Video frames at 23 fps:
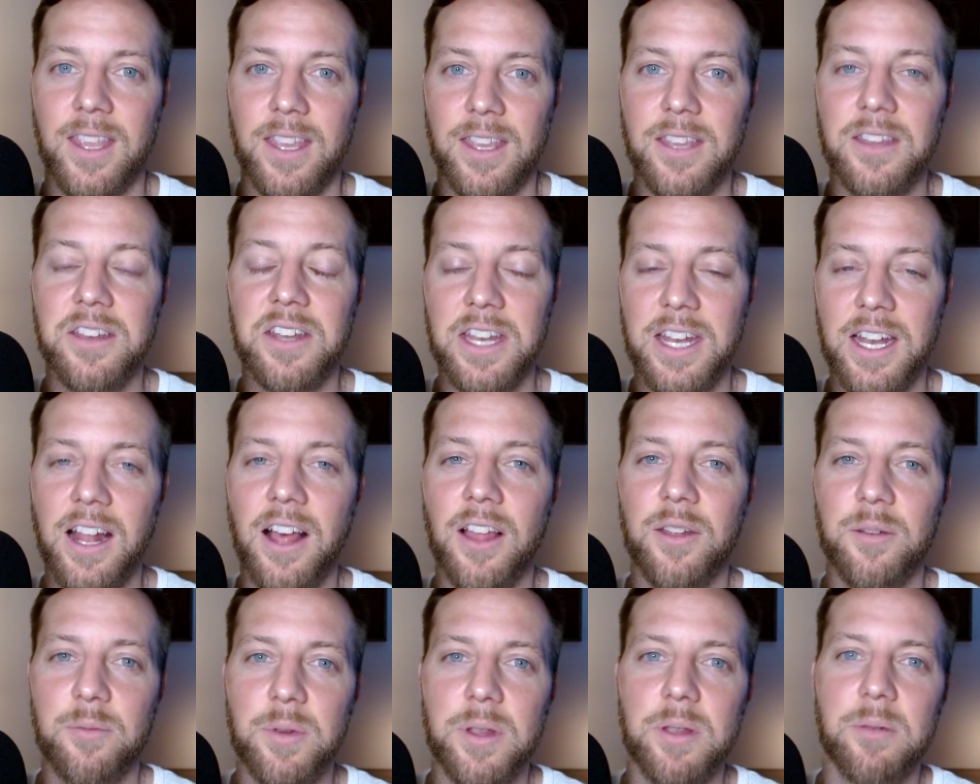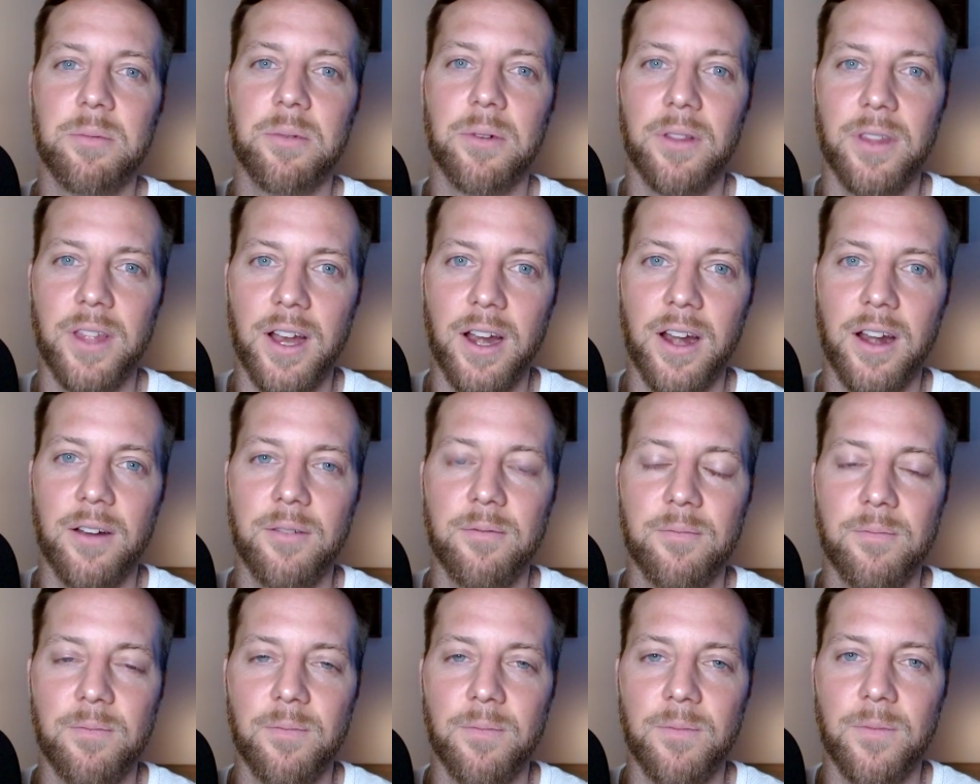you need other people there.
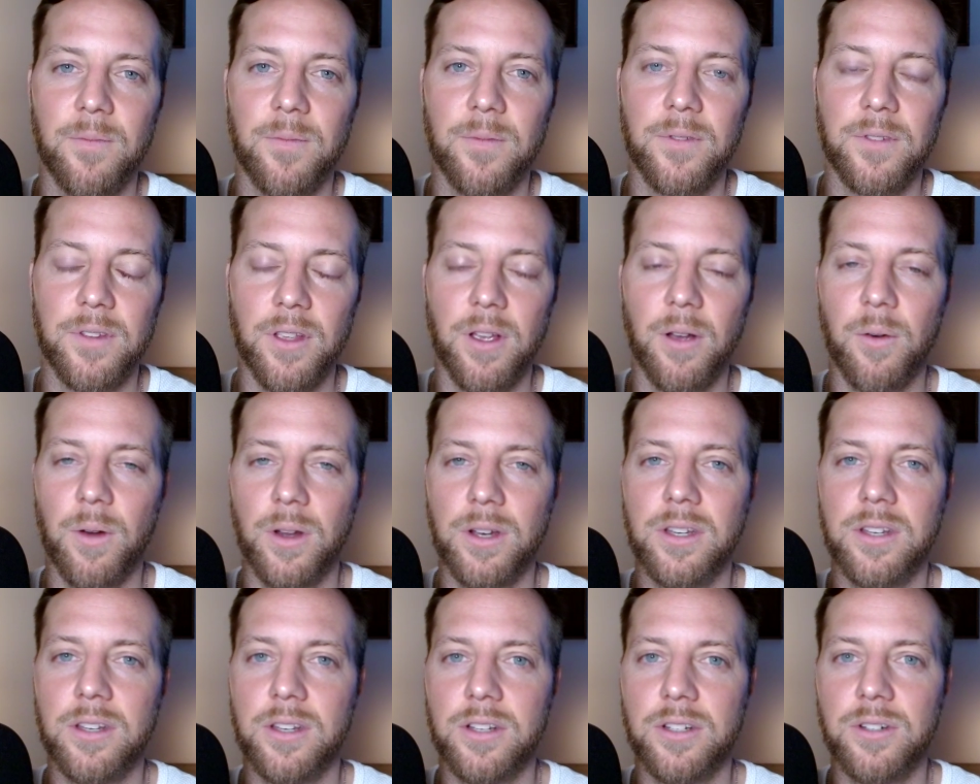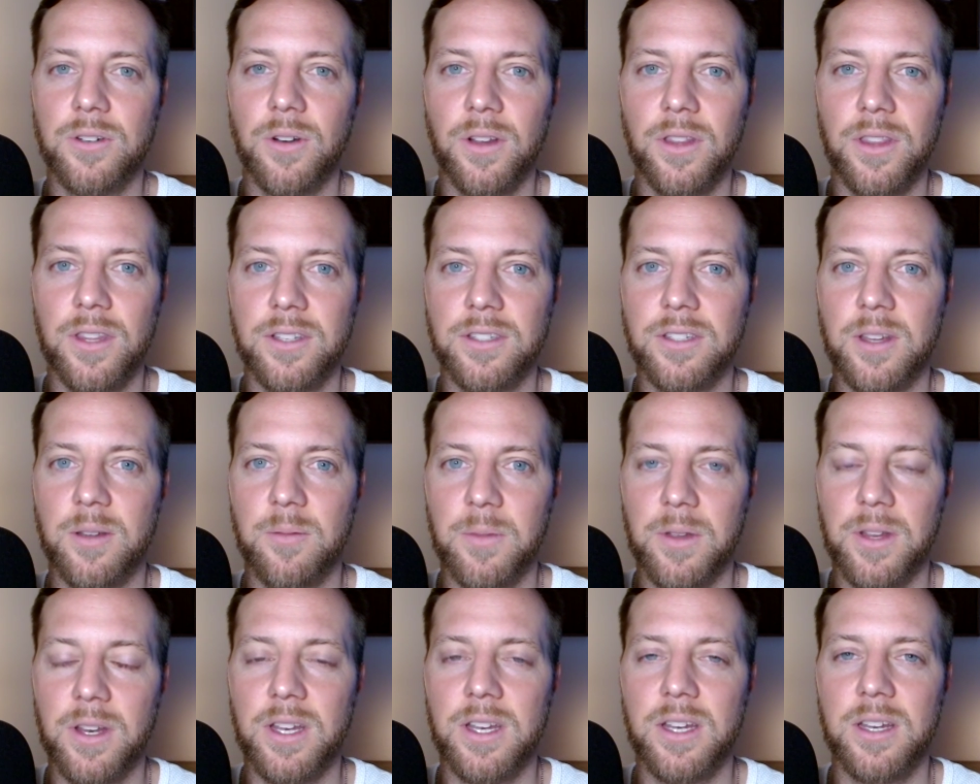So I want you to join this
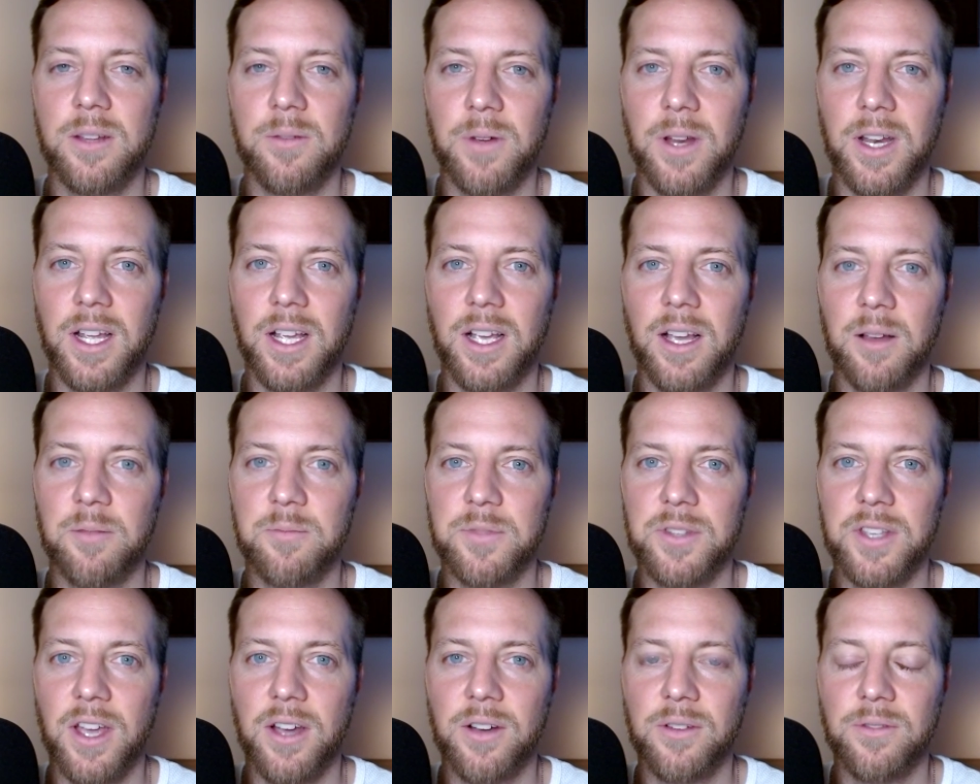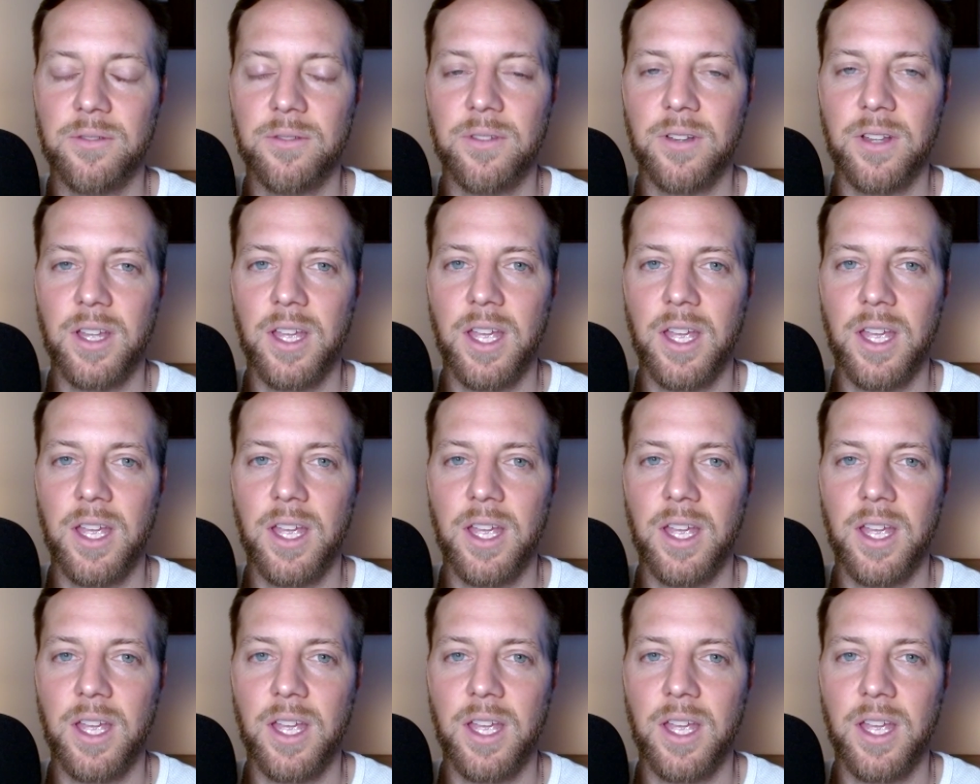community when it comes out.